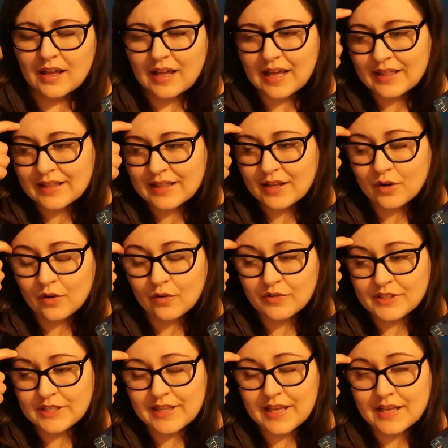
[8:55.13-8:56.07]
And then
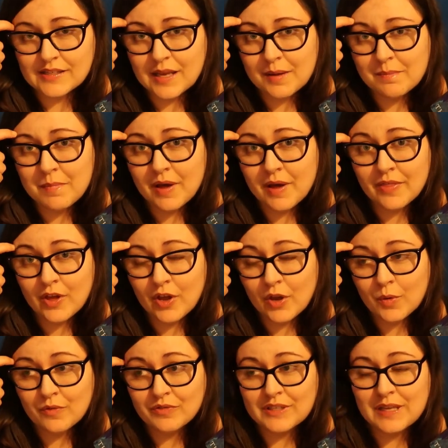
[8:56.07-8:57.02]
obviously there's her mother,
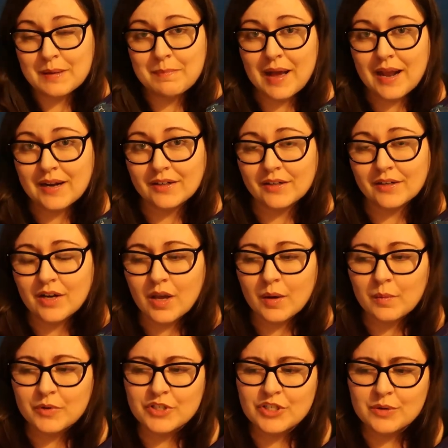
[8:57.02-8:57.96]
who obviously abandoned her
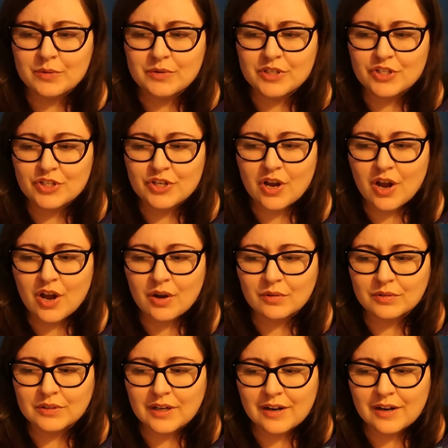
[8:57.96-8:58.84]
when she was a child.